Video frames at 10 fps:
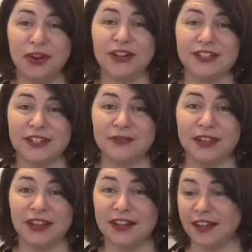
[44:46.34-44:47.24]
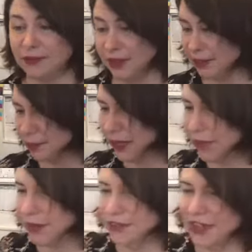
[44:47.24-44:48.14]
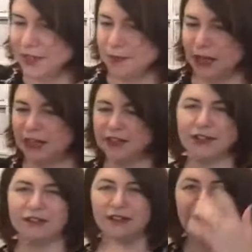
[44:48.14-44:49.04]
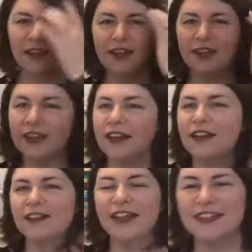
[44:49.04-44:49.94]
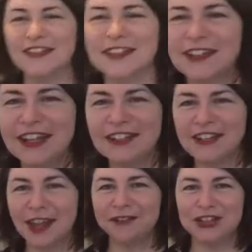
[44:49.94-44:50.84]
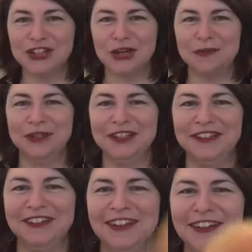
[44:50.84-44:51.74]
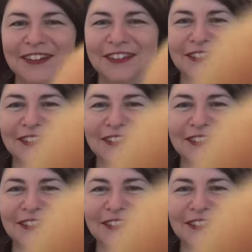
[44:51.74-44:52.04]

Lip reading: idea where that card went. But anyway, let's make it. Let's love it, chop it. Hang on.